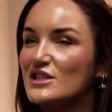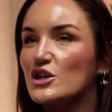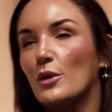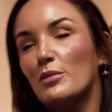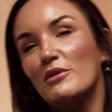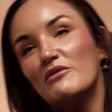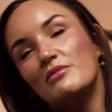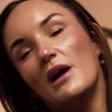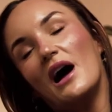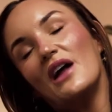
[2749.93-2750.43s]

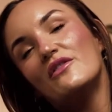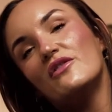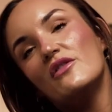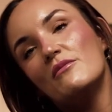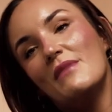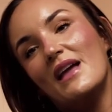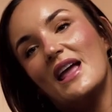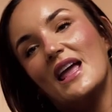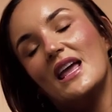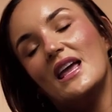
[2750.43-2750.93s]
Top of mind for
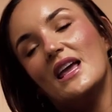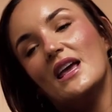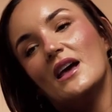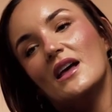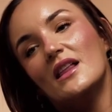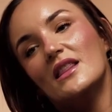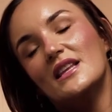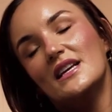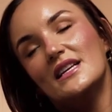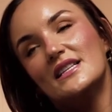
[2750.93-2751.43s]

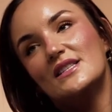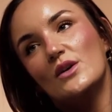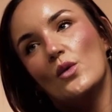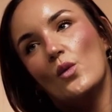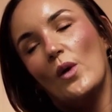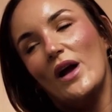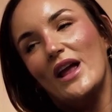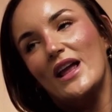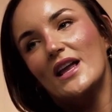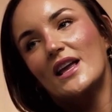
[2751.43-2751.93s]
me this
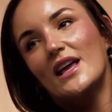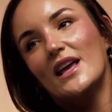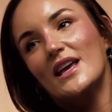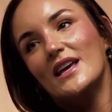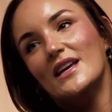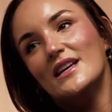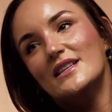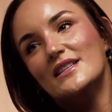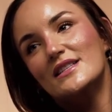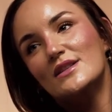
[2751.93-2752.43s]
week
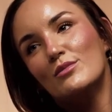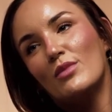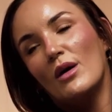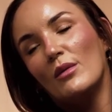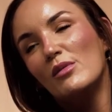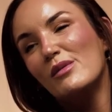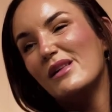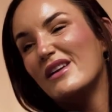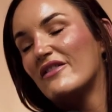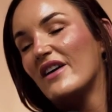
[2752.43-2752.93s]
is
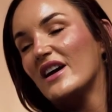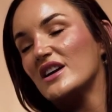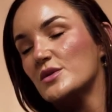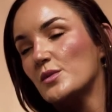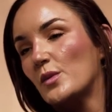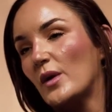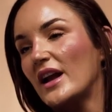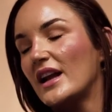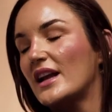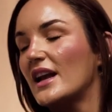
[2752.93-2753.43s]
probably
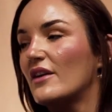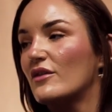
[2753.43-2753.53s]
Fashion Week.